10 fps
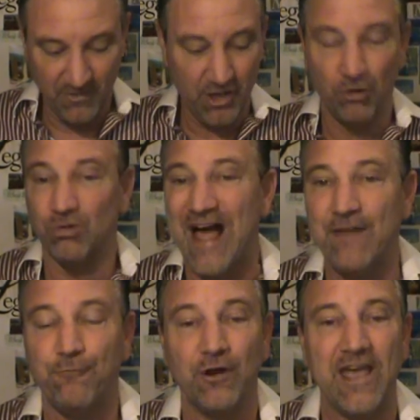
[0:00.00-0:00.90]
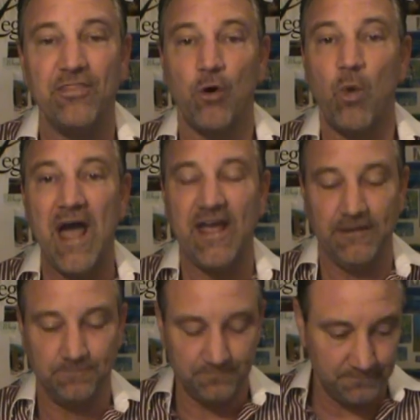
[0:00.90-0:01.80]
life will get in the
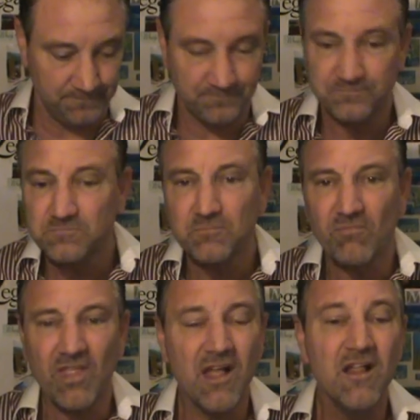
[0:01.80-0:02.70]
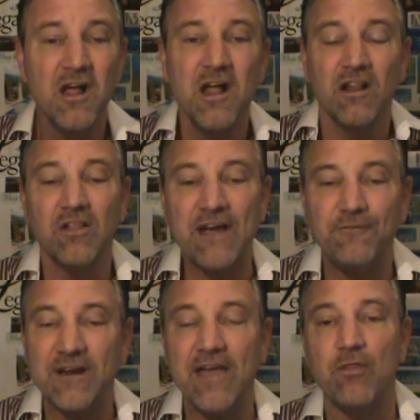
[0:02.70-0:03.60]
way. Life
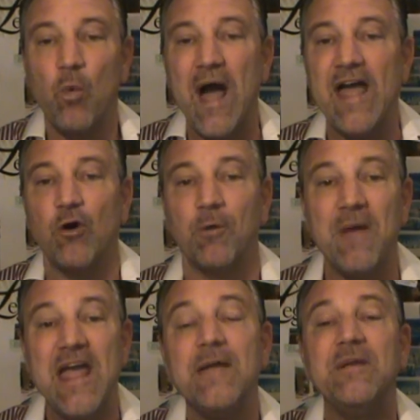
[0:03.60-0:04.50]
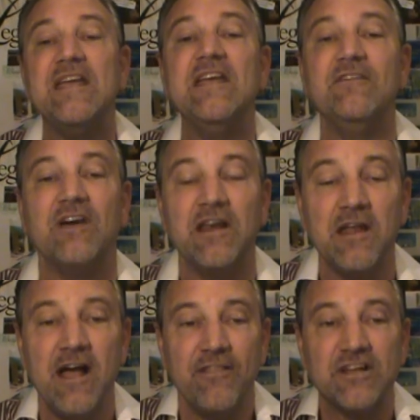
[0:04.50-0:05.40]
will get in the way, or maybe
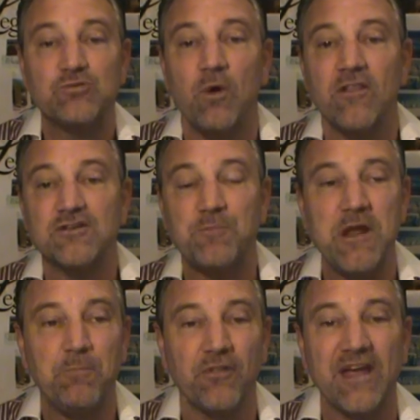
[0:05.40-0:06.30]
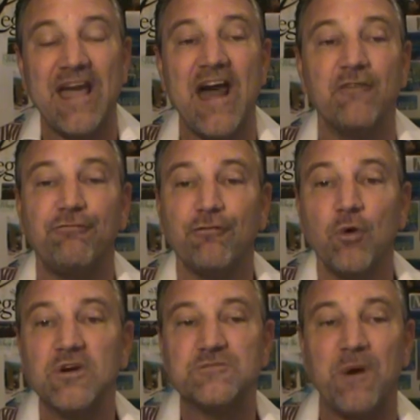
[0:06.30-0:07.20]
even that's one of those people that got
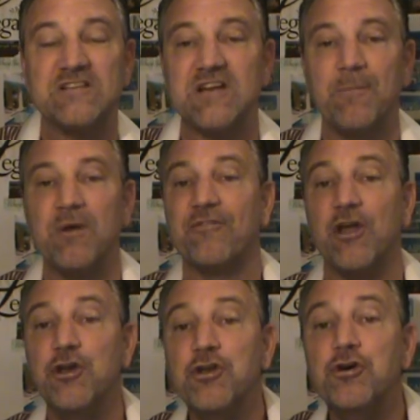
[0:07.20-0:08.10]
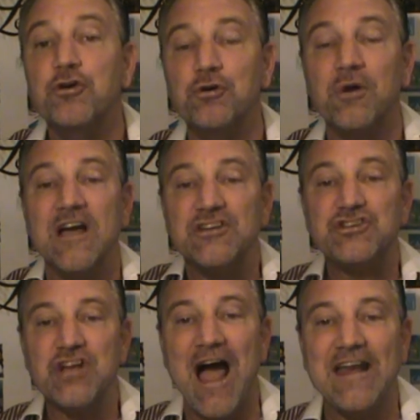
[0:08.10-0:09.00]
influenced by somebody with a new,
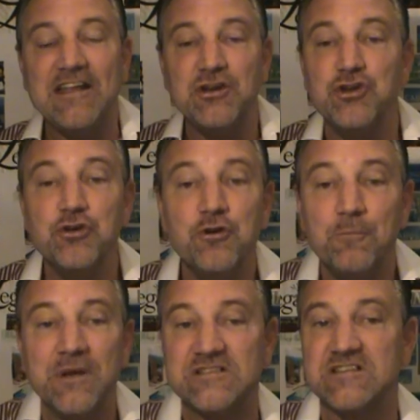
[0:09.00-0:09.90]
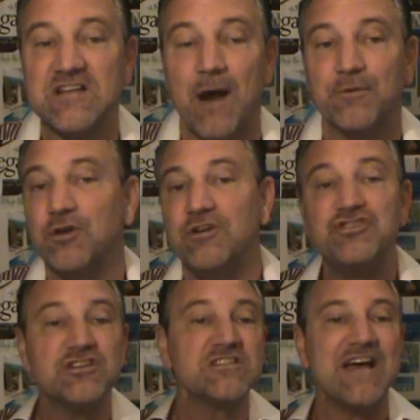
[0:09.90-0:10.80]
shiny, new business opportunity,
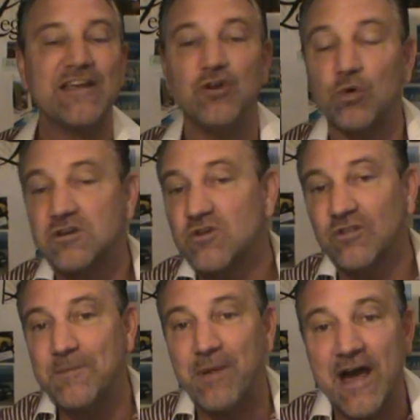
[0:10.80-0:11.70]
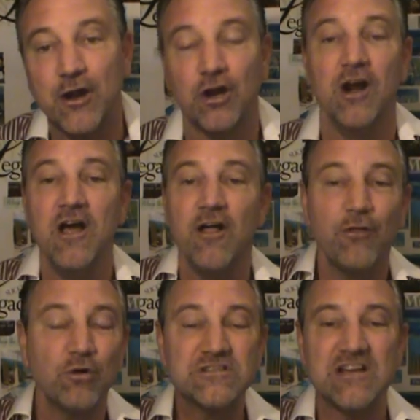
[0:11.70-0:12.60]
just like yours, only better.
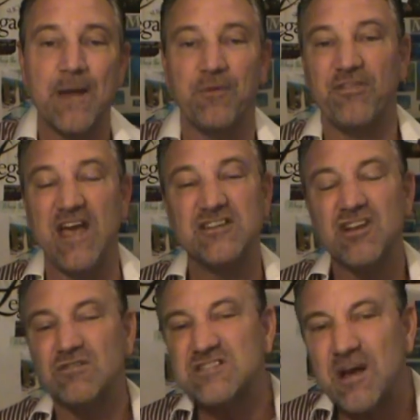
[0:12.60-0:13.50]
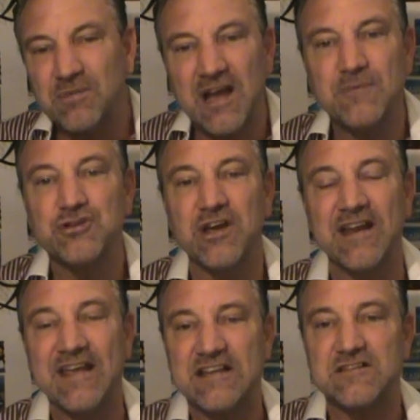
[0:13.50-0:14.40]
Those type of things. Sometimes you're going
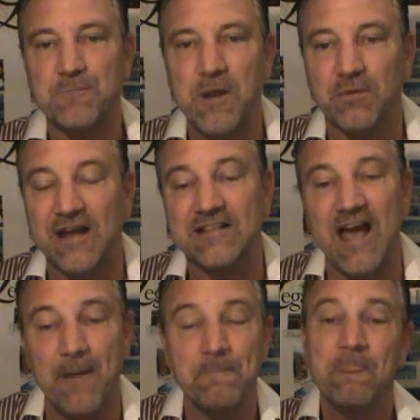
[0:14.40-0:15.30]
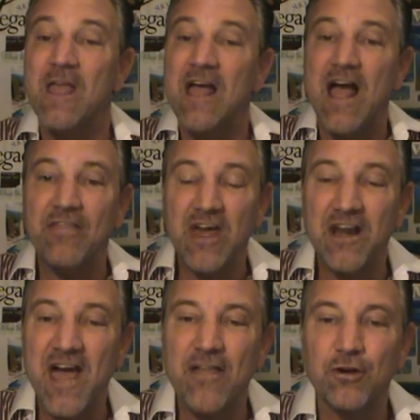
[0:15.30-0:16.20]
to get some people like that. And then
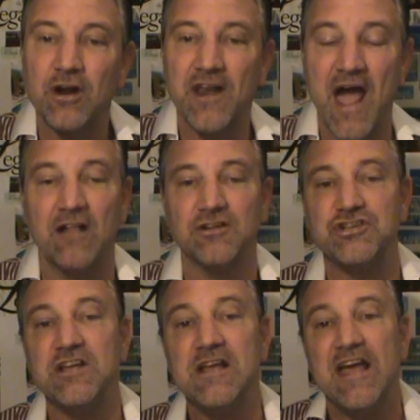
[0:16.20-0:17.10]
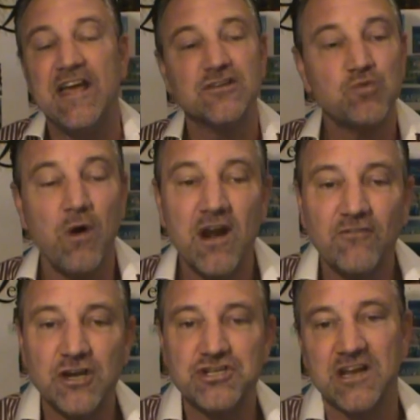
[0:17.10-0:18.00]
another analogy is one of
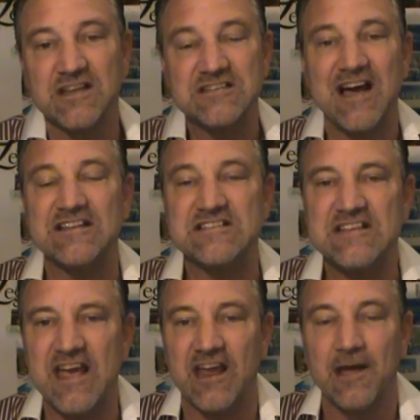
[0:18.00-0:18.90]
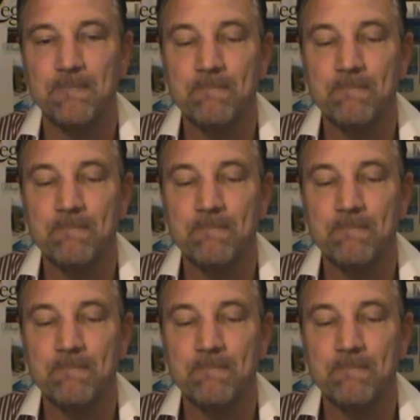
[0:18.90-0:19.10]
our chickens got sick.